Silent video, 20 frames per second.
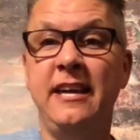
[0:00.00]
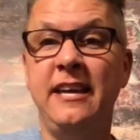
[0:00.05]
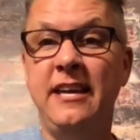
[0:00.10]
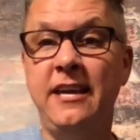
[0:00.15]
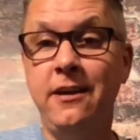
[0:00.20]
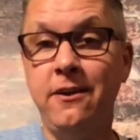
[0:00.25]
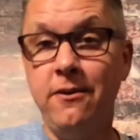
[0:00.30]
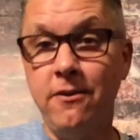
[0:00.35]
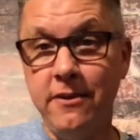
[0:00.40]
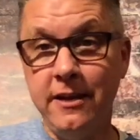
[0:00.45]

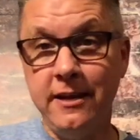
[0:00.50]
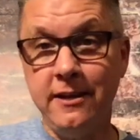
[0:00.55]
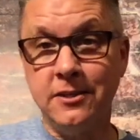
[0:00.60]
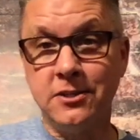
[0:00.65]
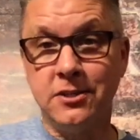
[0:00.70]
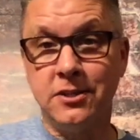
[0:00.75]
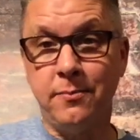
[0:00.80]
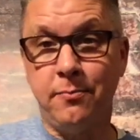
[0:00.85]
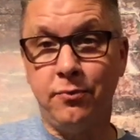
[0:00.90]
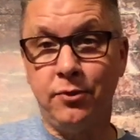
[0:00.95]
Here
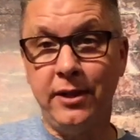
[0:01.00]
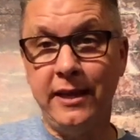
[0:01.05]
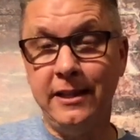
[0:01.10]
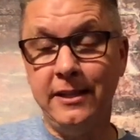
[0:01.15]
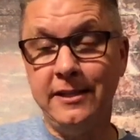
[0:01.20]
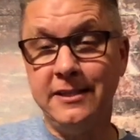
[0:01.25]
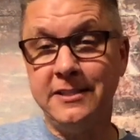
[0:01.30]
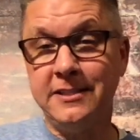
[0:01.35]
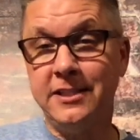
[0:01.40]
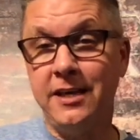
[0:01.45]
is the
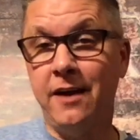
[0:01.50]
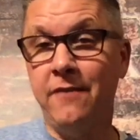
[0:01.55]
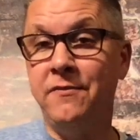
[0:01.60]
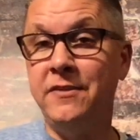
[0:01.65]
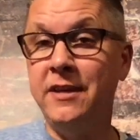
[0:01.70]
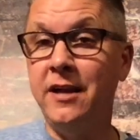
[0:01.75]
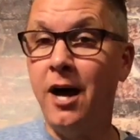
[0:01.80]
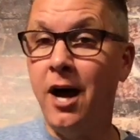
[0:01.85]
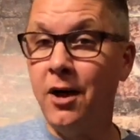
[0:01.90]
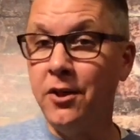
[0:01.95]
playlist of
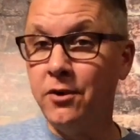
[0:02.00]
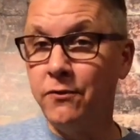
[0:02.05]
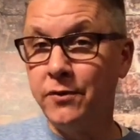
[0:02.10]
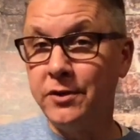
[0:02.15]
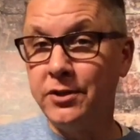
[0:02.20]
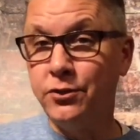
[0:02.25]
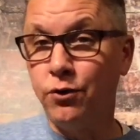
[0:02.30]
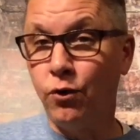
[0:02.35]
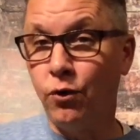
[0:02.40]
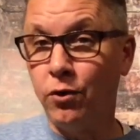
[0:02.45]
the other
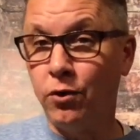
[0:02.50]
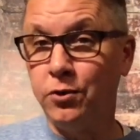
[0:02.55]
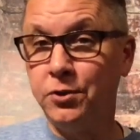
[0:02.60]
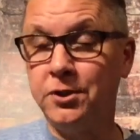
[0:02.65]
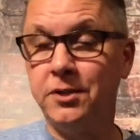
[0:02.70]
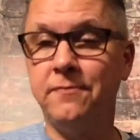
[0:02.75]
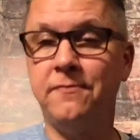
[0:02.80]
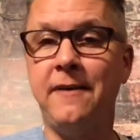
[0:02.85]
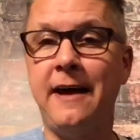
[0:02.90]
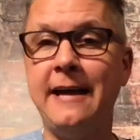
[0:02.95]
rhetorical
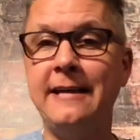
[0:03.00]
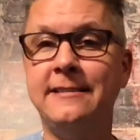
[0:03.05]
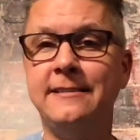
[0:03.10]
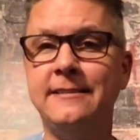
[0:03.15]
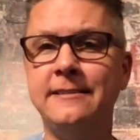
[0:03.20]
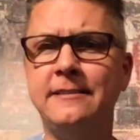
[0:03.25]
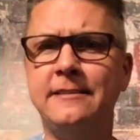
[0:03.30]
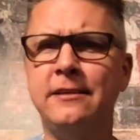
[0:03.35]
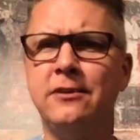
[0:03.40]
devices.